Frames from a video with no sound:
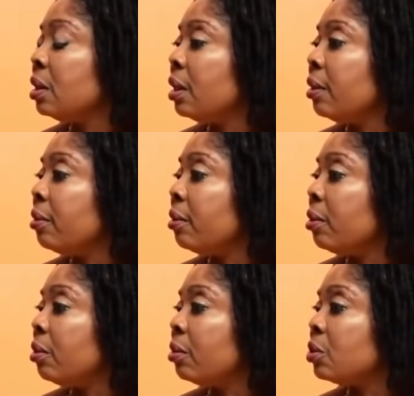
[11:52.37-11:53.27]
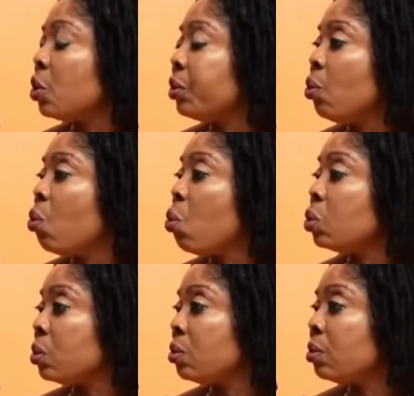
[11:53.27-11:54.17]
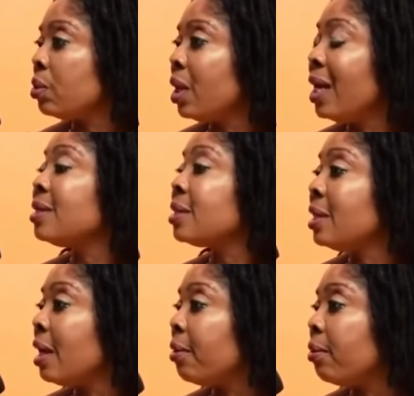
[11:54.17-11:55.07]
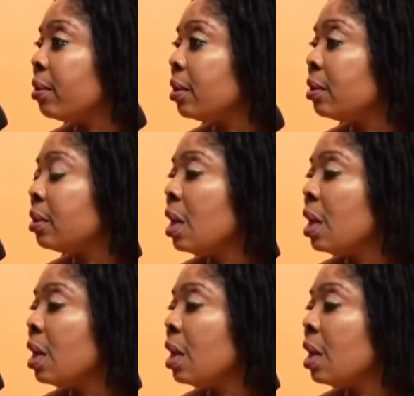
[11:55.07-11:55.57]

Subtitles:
Okosun in synagogue.